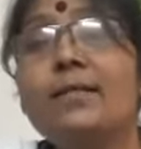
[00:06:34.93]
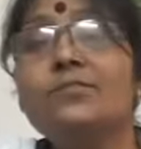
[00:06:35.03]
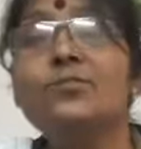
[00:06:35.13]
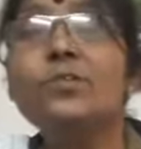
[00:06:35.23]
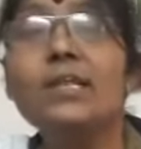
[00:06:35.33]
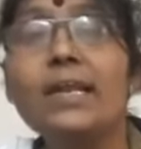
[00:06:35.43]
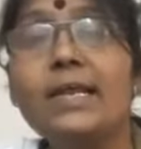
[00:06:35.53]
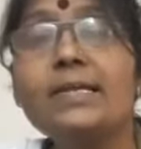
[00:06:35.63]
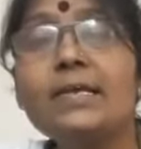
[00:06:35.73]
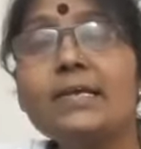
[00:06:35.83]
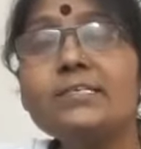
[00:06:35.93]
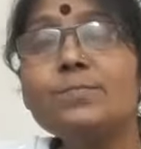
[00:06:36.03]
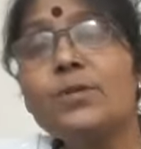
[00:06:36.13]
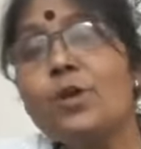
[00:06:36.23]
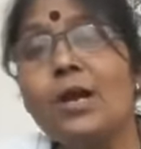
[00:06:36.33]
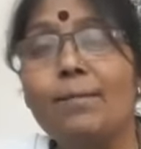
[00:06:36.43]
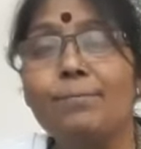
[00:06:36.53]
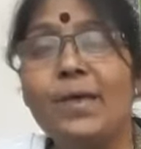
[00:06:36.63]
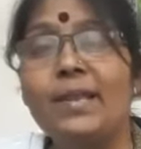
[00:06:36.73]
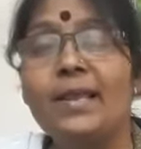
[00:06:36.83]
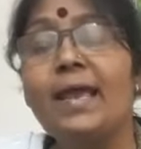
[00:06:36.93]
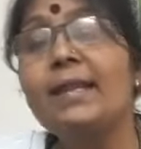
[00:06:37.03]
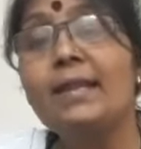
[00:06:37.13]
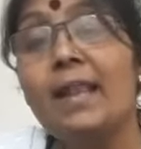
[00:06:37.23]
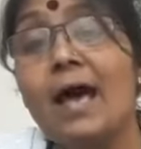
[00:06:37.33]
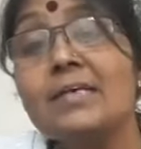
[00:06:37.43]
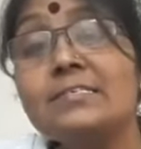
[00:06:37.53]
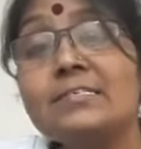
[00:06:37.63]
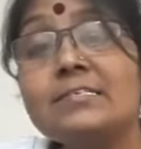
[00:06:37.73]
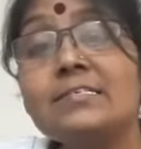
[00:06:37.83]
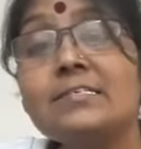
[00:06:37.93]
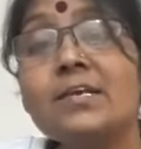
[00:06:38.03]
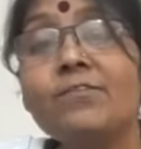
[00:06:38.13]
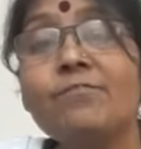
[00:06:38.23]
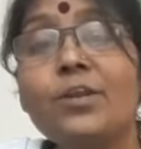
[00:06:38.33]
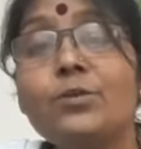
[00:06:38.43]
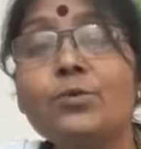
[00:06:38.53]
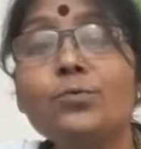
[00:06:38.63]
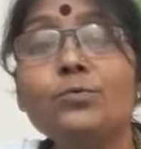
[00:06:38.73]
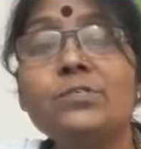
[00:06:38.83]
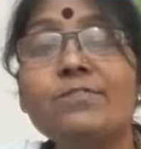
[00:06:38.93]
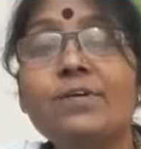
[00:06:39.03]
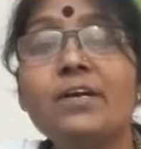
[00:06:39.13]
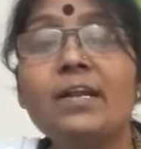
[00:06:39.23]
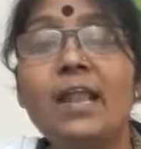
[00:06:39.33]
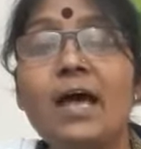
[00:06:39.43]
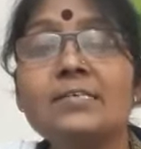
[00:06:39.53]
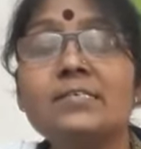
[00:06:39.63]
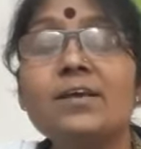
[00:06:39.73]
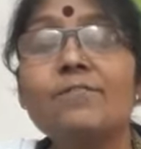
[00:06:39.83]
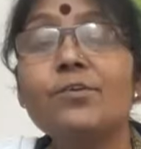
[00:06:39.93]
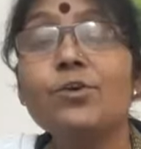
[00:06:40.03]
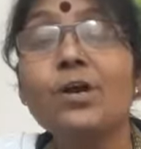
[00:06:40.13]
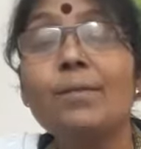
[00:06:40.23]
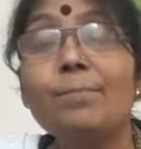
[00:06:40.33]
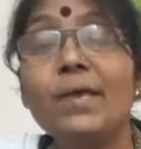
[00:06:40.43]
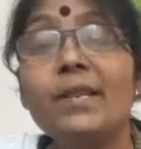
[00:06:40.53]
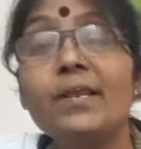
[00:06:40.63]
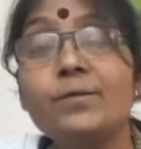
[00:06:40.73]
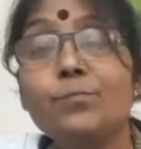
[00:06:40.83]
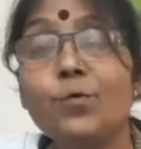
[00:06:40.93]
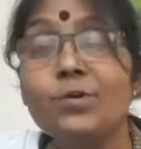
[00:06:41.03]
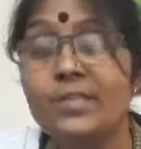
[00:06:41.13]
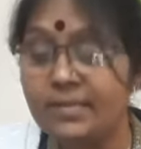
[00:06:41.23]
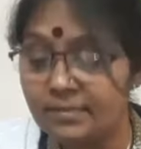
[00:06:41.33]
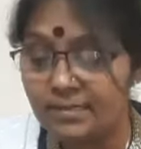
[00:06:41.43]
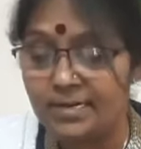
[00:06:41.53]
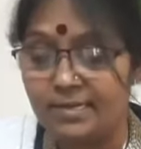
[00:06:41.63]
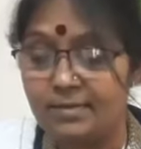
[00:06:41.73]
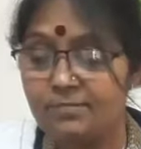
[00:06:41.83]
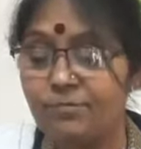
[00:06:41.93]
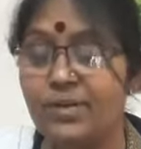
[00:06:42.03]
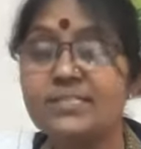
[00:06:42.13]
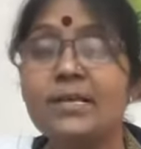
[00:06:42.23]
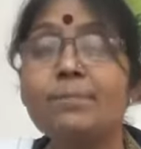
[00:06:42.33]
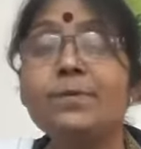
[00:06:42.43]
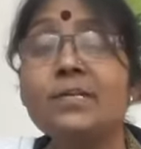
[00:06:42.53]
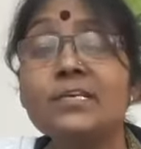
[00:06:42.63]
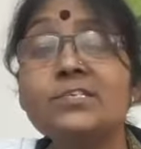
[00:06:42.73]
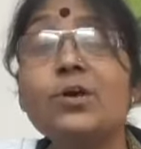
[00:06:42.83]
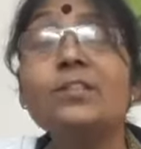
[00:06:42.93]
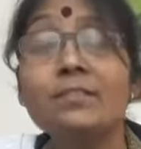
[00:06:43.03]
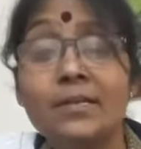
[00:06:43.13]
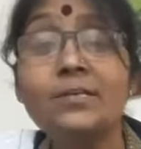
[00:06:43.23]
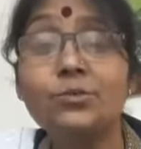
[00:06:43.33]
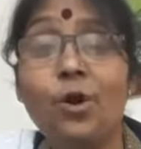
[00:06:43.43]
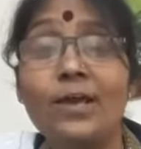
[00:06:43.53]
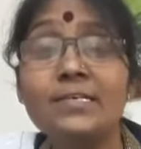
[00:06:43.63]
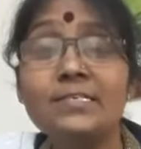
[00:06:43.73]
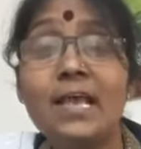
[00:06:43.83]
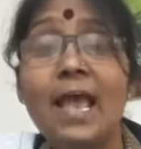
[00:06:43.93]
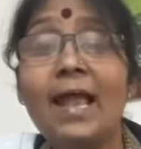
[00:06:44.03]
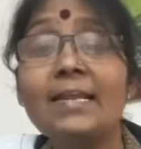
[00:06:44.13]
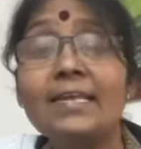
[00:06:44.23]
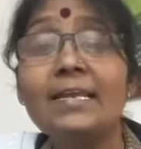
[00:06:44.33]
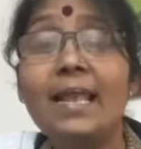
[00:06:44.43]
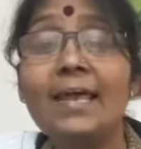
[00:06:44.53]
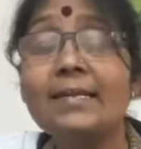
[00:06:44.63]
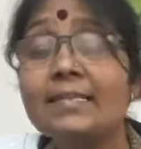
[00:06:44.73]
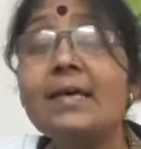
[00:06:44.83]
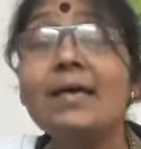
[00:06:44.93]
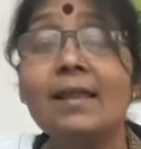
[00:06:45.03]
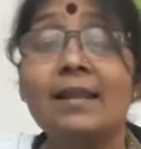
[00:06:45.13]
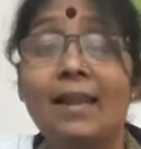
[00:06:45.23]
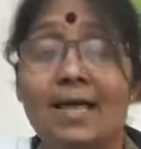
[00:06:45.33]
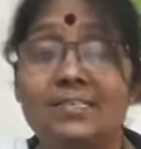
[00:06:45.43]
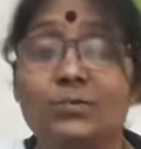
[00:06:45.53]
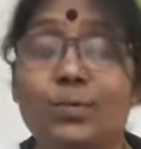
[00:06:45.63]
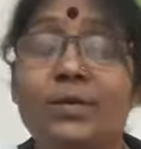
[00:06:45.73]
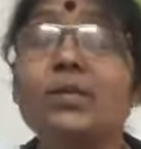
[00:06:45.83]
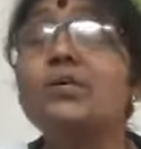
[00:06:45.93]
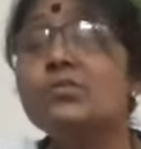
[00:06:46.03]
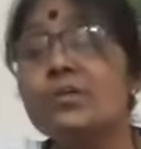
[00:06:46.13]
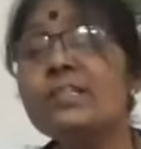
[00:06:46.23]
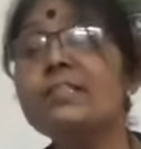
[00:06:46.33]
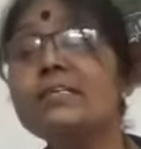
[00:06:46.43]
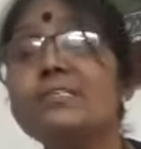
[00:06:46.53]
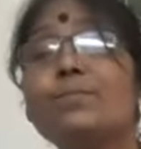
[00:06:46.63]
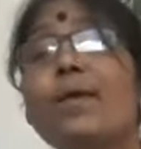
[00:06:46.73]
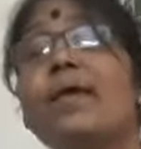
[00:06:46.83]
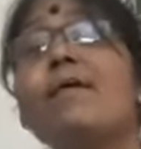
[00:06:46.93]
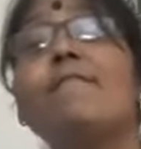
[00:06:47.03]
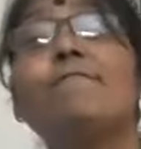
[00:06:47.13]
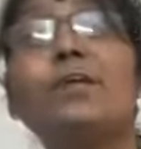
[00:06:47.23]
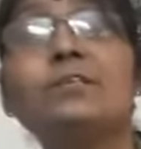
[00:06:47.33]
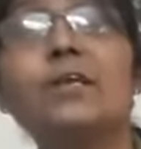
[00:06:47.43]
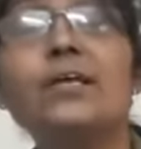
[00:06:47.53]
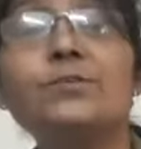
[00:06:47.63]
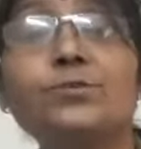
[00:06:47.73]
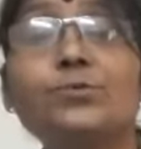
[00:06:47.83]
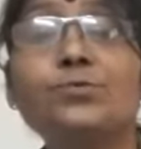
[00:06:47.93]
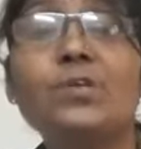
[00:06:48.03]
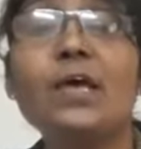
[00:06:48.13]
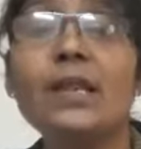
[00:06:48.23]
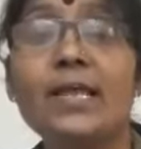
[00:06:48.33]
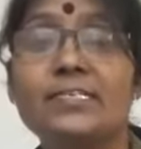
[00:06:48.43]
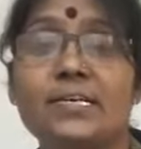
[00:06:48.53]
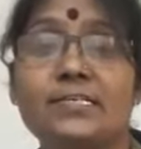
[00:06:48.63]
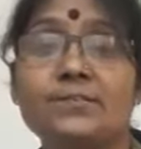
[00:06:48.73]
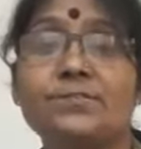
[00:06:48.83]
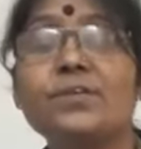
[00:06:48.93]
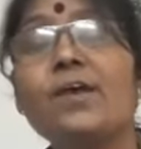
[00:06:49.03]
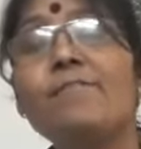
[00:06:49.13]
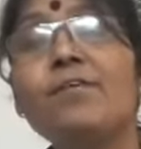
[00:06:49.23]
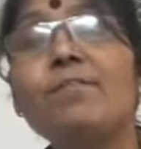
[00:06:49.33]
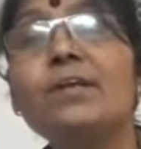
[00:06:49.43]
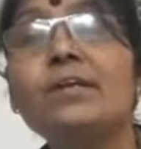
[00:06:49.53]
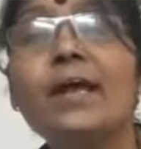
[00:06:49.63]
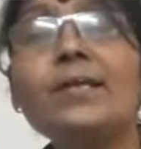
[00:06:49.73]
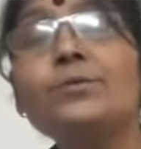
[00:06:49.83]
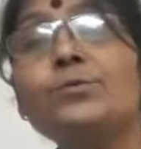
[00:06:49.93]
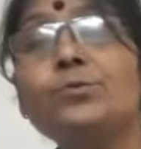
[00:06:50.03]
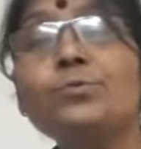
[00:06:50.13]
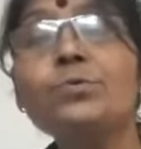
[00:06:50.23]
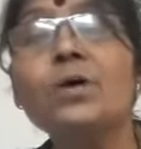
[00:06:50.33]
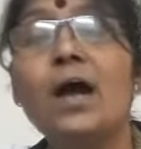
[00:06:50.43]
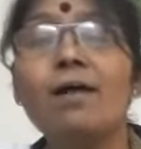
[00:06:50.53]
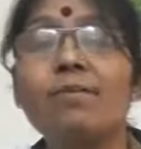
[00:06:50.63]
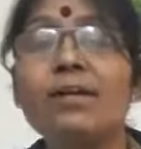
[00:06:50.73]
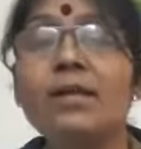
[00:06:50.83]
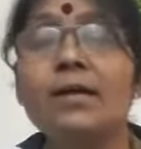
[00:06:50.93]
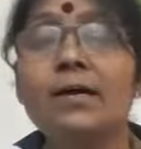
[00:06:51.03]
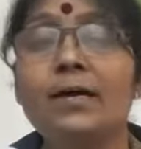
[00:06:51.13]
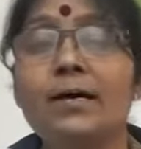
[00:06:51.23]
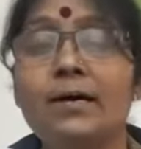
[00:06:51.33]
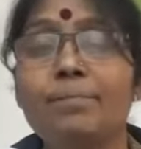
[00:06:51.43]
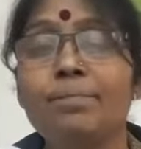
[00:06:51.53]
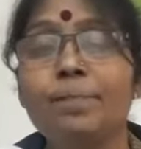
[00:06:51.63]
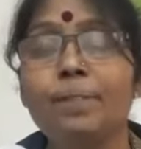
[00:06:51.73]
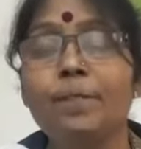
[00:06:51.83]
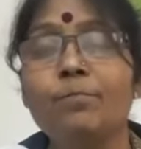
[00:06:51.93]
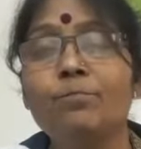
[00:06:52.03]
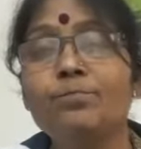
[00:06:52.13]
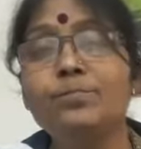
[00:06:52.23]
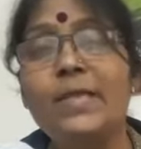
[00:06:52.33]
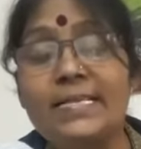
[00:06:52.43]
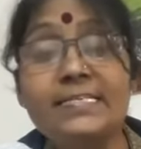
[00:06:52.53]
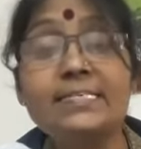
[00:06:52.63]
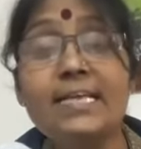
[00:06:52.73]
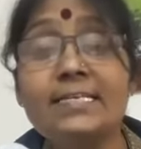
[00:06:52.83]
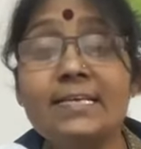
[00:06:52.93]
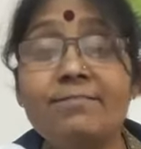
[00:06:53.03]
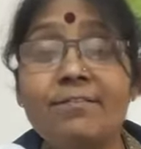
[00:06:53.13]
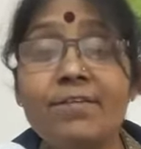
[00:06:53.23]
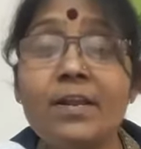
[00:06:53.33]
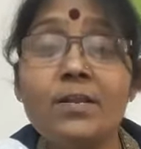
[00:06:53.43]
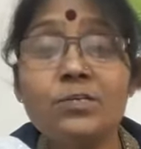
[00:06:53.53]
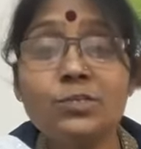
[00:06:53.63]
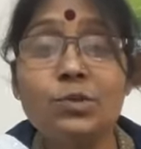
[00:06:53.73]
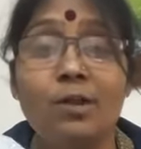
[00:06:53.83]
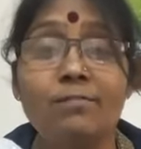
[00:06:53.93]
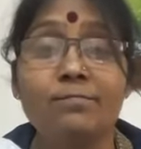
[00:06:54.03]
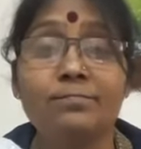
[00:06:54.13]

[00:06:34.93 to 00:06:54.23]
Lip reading: So the latter is when you are comparing, and last is when you use the word last when you are comparing it more than three. For example, he saw 3 toys and he liked the last one. So in this way, we try to use our adjectives. We will try to do our exercise and we will solve.